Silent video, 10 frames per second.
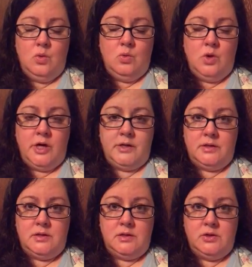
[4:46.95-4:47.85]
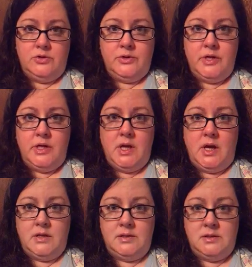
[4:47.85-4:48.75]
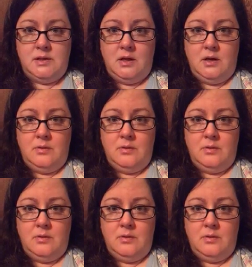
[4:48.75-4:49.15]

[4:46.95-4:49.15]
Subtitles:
what surgery he has